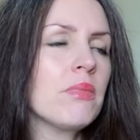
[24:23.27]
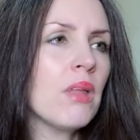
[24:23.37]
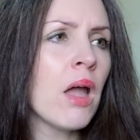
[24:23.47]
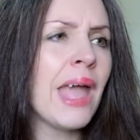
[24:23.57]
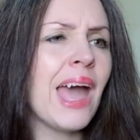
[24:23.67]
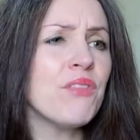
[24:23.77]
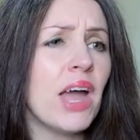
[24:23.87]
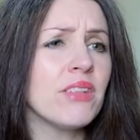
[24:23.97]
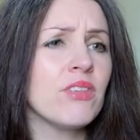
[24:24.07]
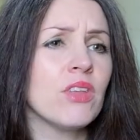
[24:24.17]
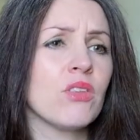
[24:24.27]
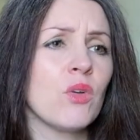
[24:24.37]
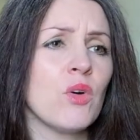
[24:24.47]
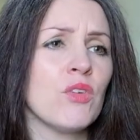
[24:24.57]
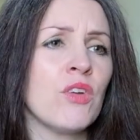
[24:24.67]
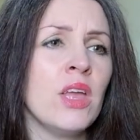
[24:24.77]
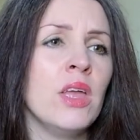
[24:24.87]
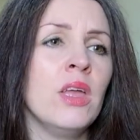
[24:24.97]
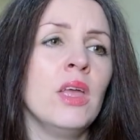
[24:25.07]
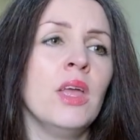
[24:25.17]
I have had to sort of
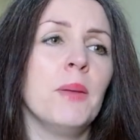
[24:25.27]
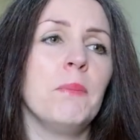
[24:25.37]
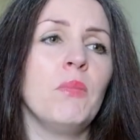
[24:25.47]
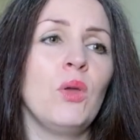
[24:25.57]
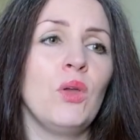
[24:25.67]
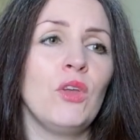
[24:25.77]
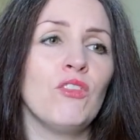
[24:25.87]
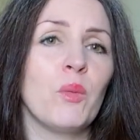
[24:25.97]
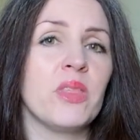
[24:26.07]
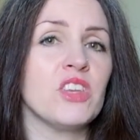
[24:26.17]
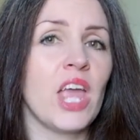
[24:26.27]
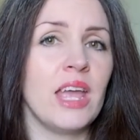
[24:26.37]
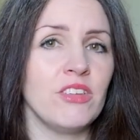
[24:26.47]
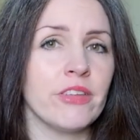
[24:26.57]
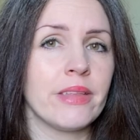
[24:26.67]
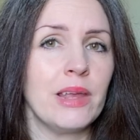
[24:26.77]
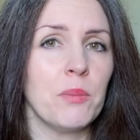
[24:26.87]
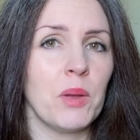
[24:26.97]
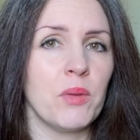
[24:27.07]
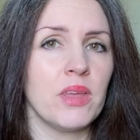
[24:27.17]
move with the changes a little
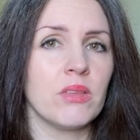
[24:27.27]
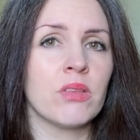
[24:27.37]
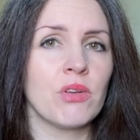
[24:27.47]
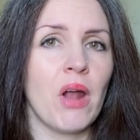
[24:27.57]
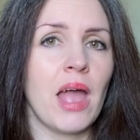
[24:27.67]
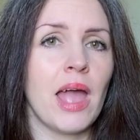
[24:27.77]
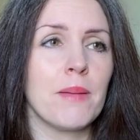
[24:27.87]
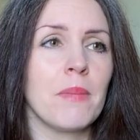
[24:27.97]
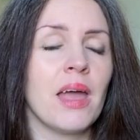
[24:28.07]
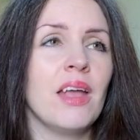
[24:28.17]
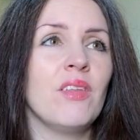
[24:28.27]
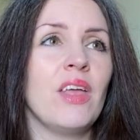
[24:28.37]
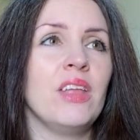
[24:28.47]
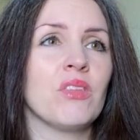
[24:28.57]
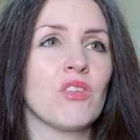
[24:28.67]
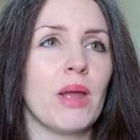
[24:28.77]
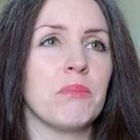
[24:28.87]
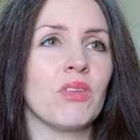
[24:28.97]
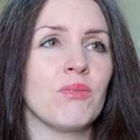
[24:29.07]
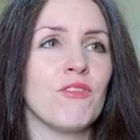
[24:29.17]
bit with Instagram. Instagram
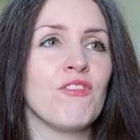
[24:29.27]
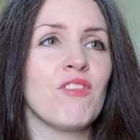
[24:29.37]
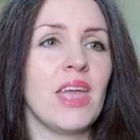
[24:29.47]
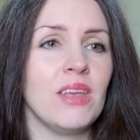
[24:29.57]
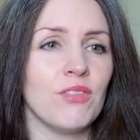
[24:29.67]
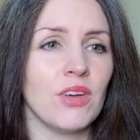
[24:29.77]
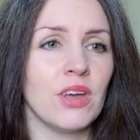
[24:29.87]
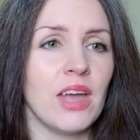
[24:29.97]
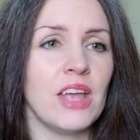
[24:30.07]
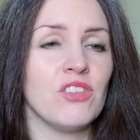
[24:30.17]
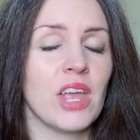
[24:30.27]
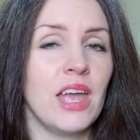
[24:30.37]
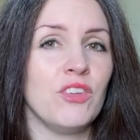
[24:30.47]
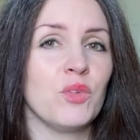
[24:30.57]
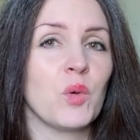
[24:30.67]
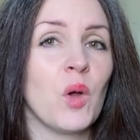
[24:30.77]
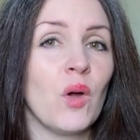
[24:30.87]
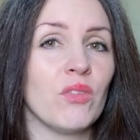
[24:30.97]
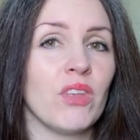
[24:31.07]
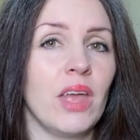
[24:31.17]
doesn't favour educational
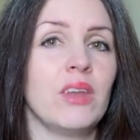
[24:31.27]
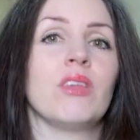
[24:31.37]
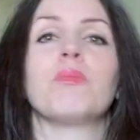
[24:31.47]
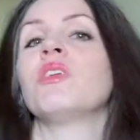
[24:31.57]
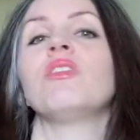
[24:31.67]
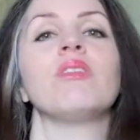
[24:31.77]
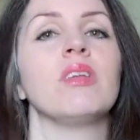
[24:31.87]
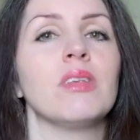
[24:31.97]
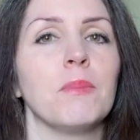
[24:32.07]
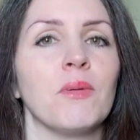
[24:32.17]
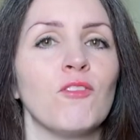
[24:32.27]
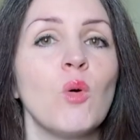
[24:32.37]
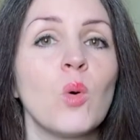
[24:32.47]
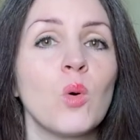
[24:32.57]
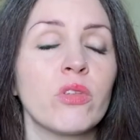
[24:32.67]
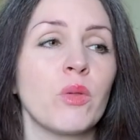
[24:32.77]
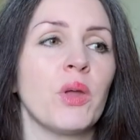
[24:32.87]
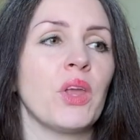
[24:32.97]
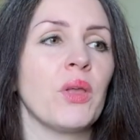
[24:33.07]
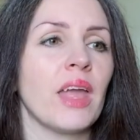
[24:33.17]
content as much as it did before, so
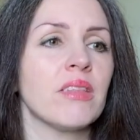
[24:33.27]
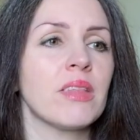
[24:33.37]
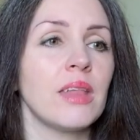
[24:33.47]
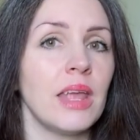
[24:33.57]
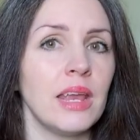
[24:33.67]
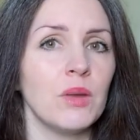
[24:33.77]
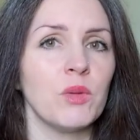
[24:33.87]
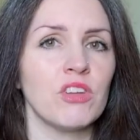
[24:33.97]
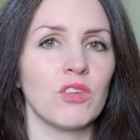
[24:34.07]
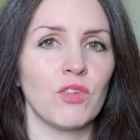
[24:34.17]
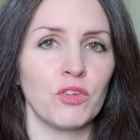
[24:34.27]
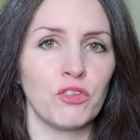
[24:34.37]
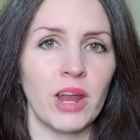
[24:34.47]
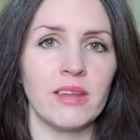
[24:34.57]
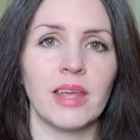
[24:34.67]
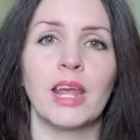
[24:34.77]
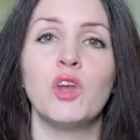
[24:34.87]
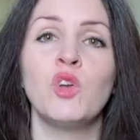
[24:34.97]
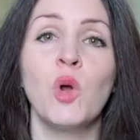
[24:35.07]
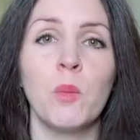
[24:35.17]
I don't get seen, which is
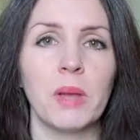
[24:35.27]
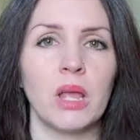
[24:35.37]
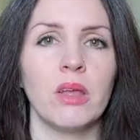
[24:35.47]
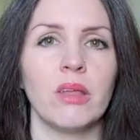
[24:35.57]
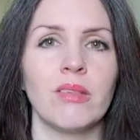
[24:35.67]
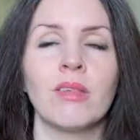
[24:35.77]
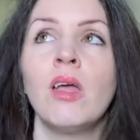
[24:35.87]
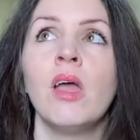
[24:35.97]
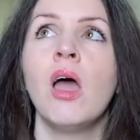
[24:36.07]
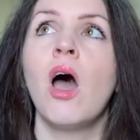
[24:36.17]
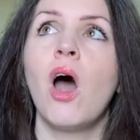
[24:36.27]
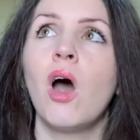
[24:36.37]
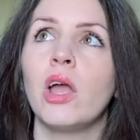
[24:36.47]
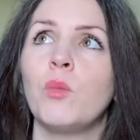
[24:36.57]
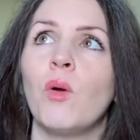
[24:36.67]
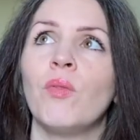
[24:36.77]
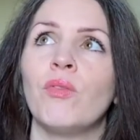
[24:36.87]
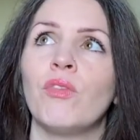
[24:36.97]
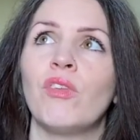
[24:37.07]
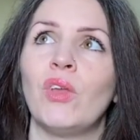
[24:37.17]
frustrating. Not because I
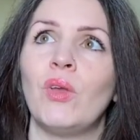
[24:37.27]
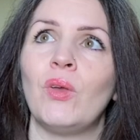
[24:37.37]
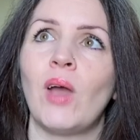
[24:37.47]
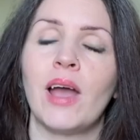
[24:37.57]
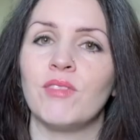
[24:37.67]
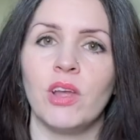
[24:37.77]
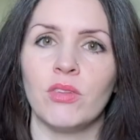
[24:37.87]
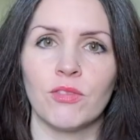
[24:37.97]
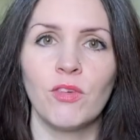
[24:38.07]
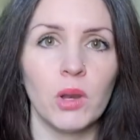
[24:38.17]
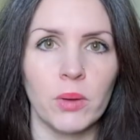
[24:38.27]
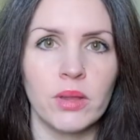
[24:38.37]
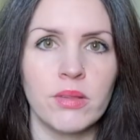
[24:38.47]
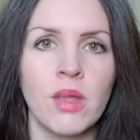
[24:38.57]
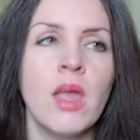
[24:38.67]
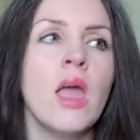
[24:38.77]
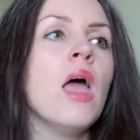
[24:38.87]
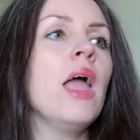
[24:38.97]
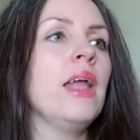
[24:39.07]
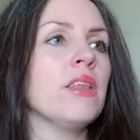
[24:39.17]
want to have loads of followers.
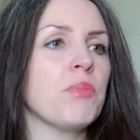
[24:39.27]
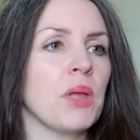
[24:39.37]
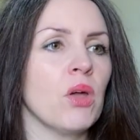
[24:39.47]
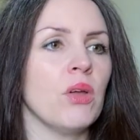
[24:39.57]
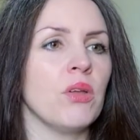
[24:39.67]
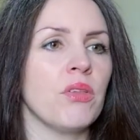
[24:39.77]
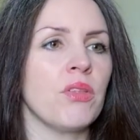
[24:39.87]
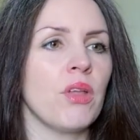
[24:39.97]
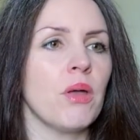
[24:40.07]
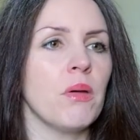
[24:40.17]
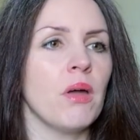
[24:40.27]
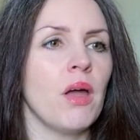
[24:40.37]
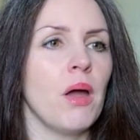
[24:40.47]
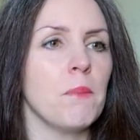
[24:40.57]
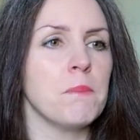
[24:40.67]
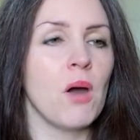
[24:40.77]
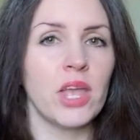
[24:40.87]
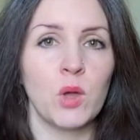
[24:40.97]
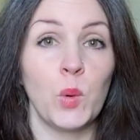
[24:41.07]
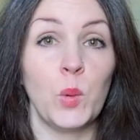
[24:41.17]
It's because my
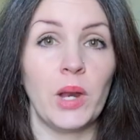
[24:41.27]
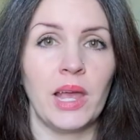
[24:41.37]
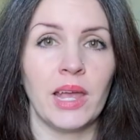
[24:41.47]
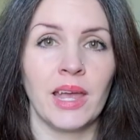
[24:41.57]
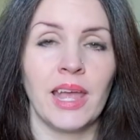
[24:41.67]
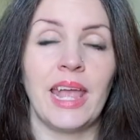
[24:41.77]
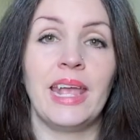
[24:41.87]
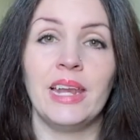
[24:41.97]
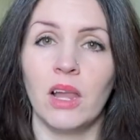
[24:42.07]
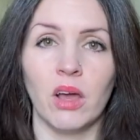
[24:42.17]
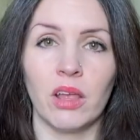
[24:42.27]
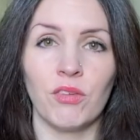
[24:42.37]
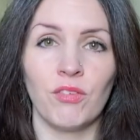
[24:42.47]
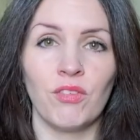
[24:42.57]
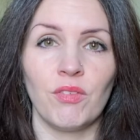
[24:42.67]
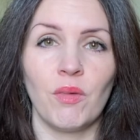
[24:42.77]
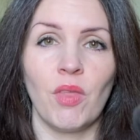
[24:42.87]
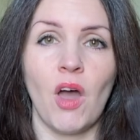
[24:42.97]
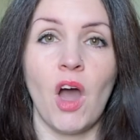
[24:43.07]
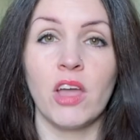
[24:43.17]
calling in life,
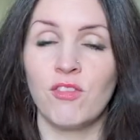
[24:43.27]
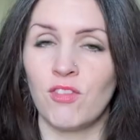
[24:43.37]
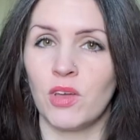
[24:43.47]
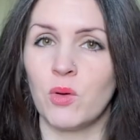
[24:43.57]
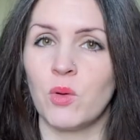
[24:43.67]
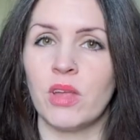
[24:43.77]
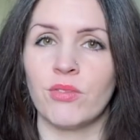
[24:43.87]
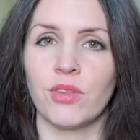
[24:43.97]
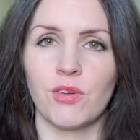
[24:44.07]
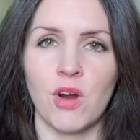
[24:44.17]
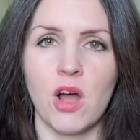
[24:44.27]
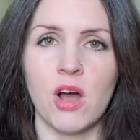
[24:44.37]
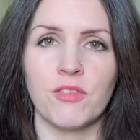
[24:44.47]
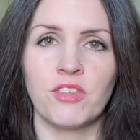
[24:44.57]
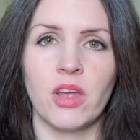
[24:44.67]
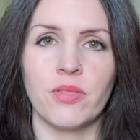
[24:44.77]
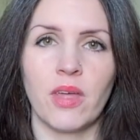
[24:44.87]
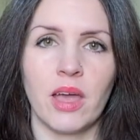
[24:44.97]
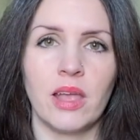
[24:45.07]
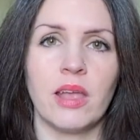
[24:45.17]
I feel, is the craft, and
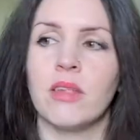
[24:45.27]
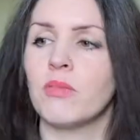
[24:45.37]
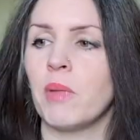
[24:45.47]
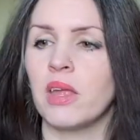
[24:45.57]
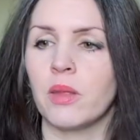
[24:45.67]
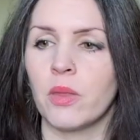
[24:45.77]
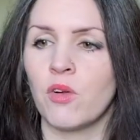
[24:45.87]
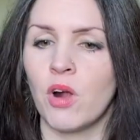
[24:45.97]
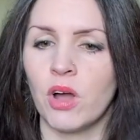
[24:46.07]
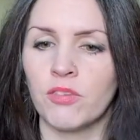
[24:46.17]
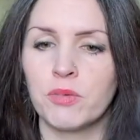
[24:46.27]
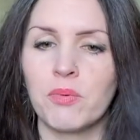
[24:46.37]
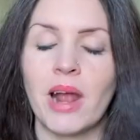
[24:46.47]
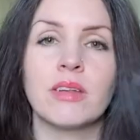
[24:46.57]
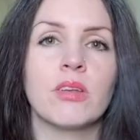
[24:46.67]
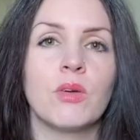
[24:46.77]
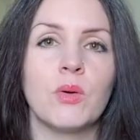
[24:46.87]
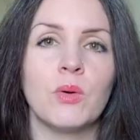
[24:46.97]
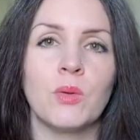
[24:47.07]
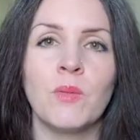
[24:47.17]
that is making the craft
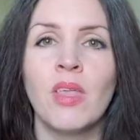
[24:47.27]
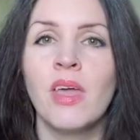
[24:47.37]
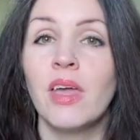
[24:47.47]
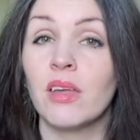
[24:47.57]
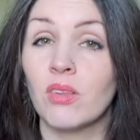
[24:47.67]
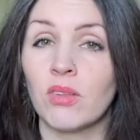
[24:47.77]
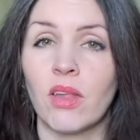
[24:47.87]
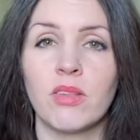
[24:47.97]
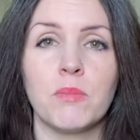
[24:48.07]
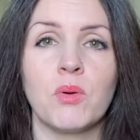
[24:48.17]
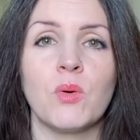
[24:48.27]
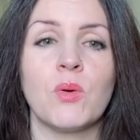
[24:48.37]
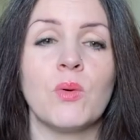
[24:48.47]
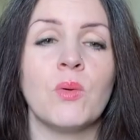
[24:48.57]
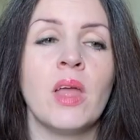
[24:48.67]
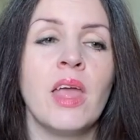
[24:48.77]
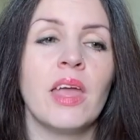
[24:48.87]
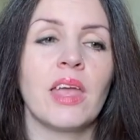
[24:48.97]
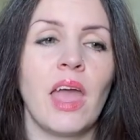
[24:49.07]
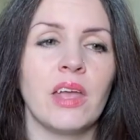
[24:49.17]
practical, accessible,
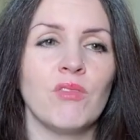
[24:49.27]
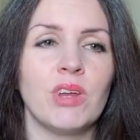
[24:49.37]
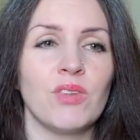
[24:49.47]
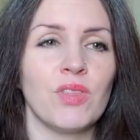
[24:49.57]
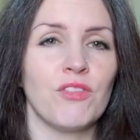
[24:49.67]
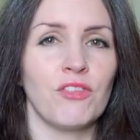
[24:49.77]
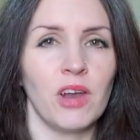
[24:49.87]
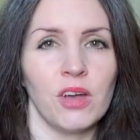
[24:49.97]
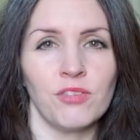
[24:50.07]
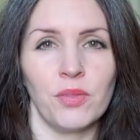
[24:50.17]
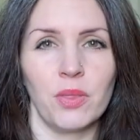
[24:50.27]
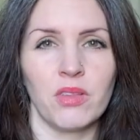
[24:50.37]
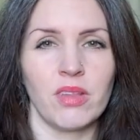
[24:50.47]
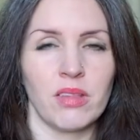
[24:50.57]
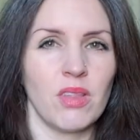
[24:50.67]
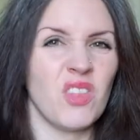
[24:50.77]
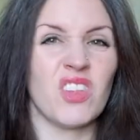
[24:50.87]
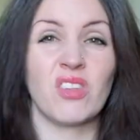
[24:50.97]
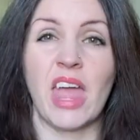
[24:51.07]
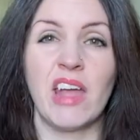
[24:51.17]
getting rid of the fluff and the, the
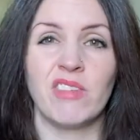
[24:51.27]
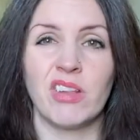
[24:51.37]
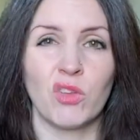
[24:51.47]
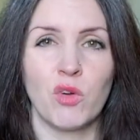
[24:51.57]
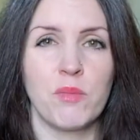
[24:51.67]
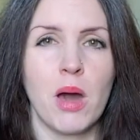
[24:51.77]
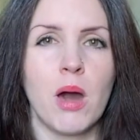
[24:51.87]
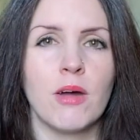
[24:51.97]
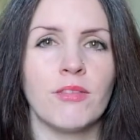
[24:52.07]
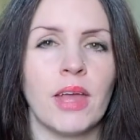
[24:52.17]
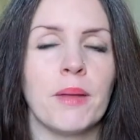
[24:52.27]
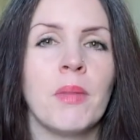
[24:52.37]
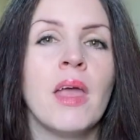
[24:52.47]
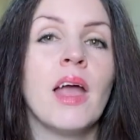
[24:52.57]
scary sort of part of it.